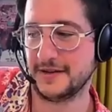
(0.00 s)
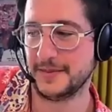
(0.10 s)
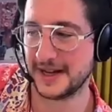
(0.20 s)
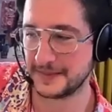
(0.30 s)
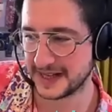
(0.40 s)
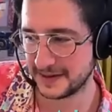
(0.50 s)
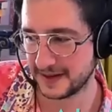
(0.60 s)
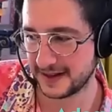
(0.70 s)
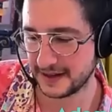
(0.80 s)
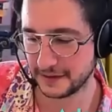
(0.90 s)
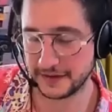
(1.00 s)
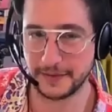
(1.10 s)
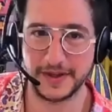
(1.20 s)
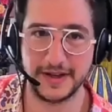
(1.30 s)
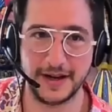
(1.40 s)
So my name is Adam Nathaniel
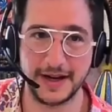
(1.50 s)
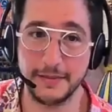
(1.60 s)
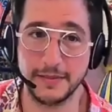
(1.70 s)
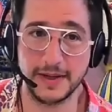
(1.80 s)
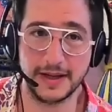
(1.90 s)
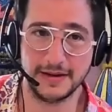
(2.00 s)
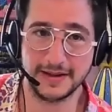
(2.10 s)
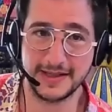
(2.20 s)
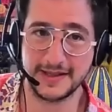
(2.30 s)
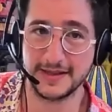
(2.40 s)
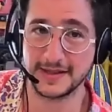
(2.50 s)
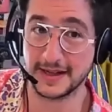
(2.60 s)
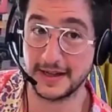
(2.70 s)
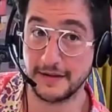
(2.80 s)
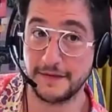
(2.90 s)
Furman. I'm an artist and
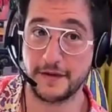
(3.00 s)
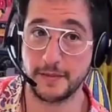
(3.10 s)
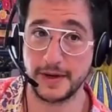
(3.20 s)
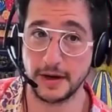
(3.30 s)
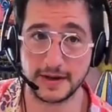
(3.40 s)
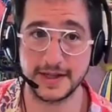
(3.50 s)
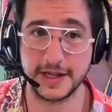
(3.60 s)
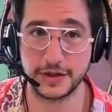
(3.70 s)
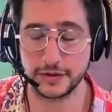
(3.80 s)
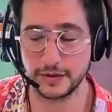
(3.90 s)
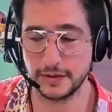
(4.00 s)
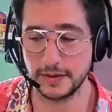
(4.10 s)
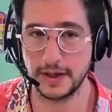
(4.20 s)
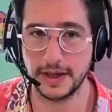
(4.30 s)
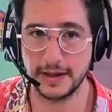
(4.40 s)
designer from an
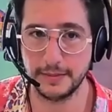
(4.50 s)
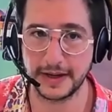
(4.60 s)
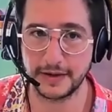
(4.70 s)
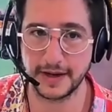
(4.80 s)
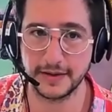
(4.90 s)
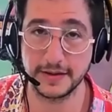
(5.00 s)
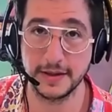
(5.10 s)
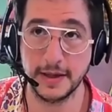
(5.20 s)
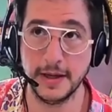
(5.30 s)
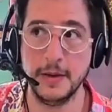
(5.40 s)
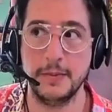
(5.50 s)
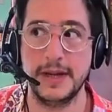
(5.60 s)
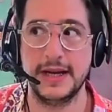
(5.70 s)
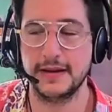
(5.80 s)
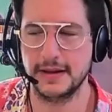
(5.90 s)
architectural background,
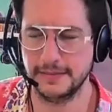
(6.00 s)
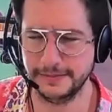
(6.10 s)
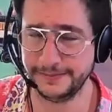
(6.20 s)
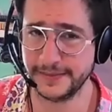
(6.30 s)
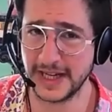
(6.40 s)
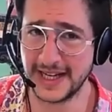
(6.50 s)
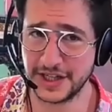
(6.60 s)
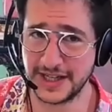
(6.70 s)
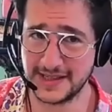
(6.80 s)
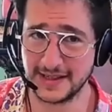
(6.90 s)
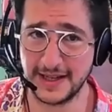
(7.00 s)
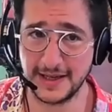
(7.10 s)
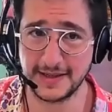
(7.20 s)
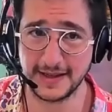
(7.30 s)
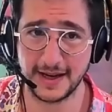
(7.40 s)
meaning that I initially
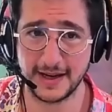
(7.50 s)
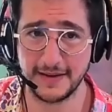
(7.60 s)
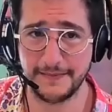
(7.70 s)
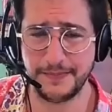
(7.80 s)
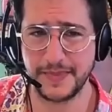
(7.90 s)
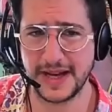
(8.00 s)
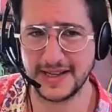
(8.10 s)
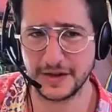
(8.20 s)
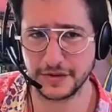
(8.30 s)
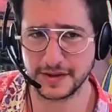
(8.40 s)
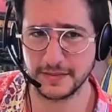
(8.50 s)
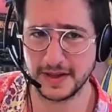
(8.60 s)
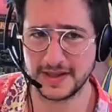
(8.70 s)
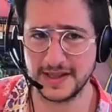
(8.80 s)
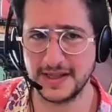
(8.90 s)
studied at Central St.
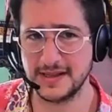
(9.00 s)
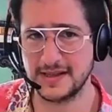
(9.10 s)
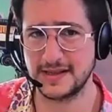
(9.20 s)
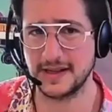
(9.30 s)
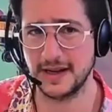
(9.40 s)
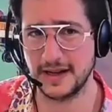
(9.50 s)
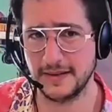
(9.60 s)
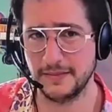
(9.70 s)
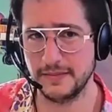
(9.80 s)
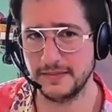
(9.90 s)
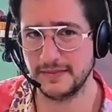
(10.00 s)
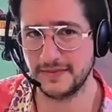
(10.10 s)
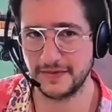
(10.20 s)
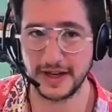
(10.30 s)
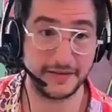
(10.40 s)
Martin's,
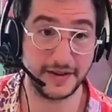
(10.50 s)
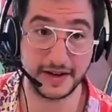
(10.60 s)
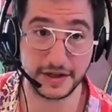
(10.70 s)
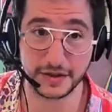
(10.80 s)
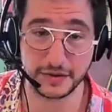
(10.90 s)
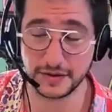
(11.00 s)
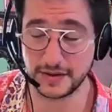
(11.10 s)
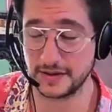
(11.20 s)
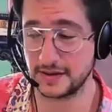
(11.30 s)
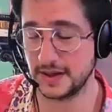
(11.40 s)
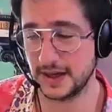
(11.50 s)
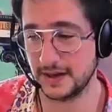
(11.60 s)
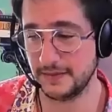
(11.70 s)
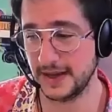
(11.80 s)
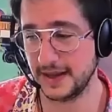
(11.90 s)
like foundation course,
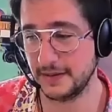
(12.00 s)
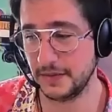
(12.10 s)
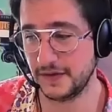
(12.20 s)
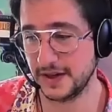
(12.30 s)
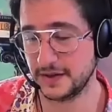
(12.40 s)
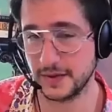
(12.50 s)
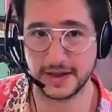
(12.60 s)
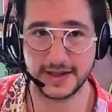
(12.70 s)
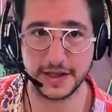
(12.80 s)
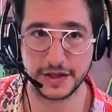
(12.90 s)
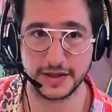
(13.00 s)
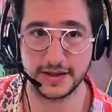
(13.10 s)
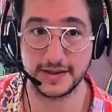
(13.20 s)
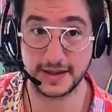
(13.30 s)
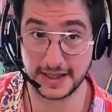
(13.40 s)
and then moved into
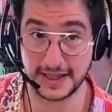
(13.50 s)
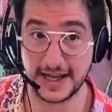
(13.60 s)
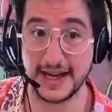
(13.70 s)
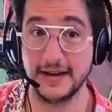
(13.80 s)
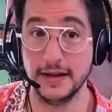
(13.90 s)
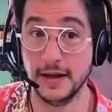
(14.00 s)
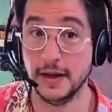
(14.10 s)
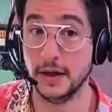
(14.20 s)
architecture, studied that,